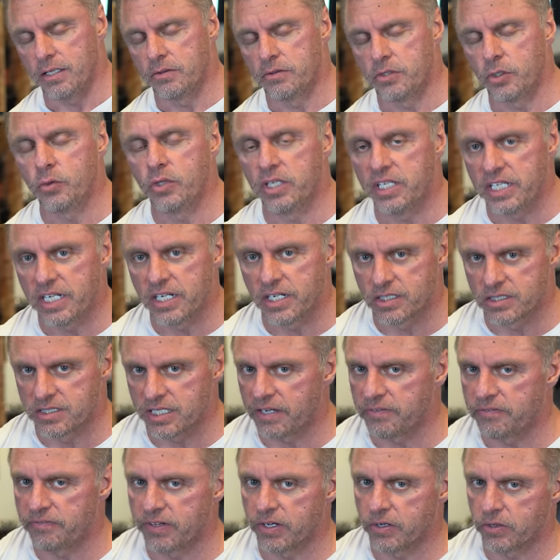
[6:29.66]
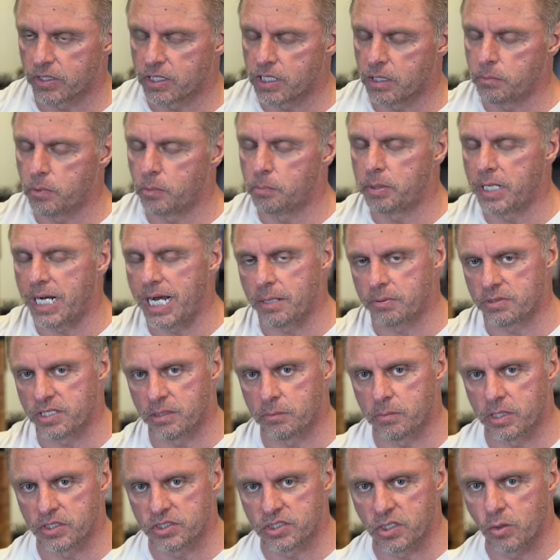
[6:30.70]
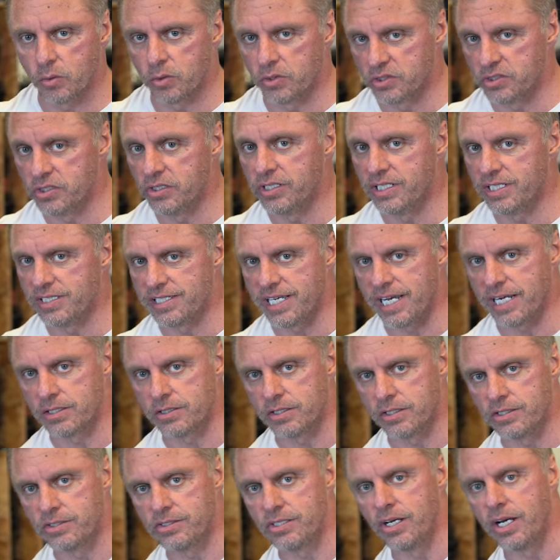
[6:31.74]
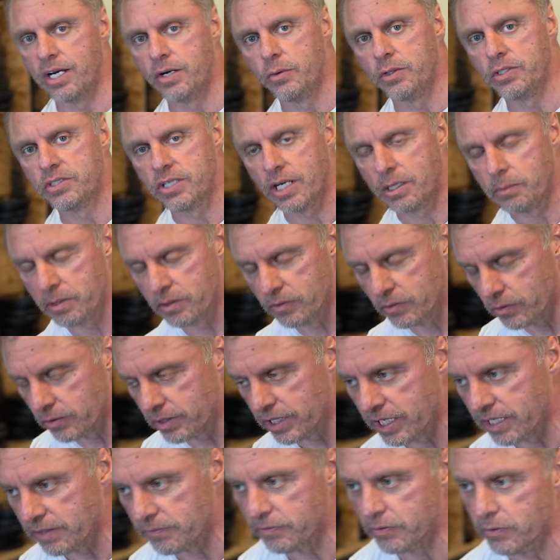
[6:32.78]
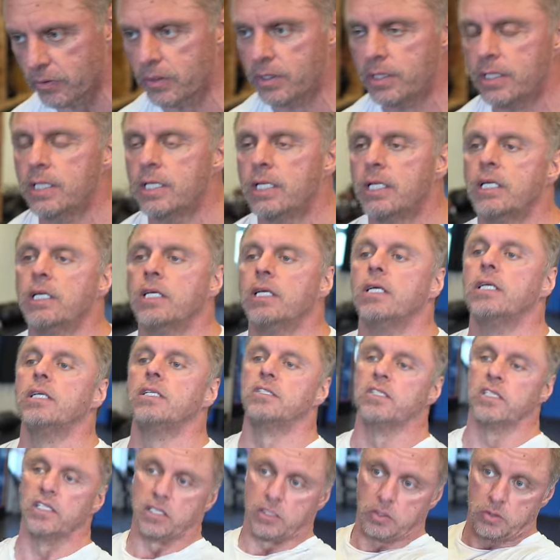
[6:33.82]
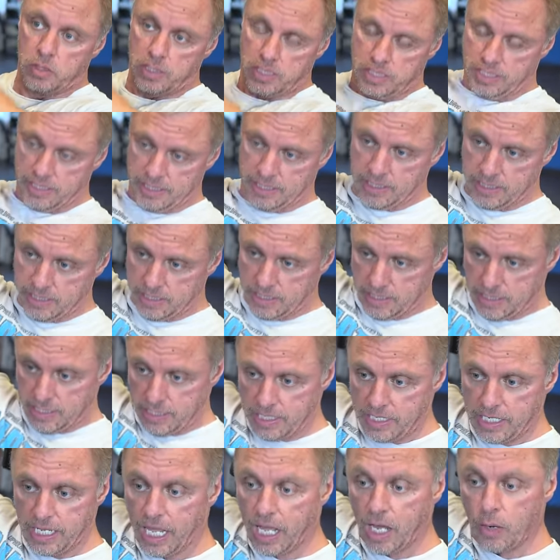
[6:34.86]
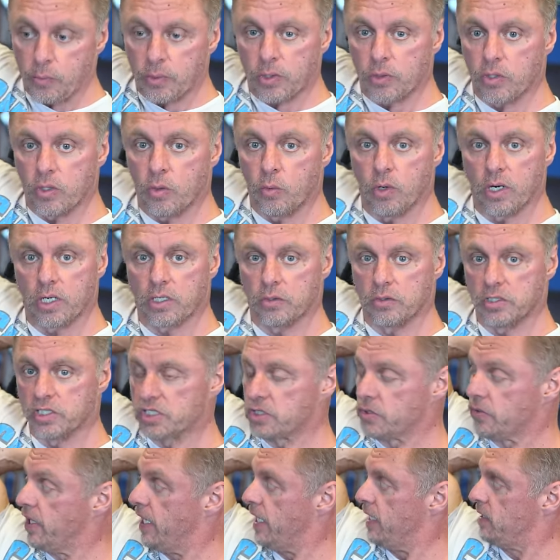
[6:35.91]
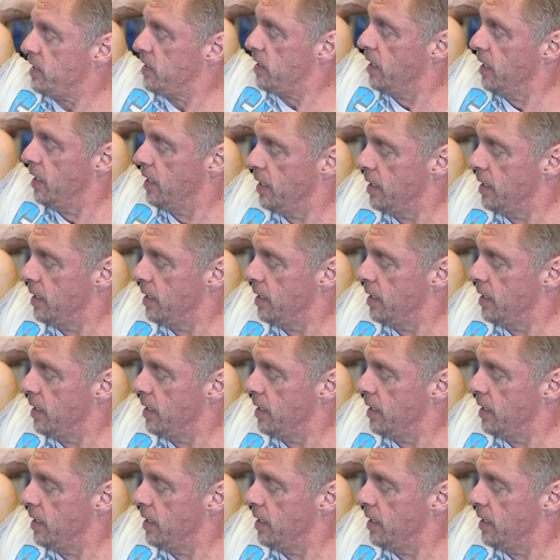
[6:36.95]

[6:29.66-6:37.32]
Through the years, I've felt a couple pops in my shoulders doing these actually, so I always try to be real careful. So now we're going to work on the stretch.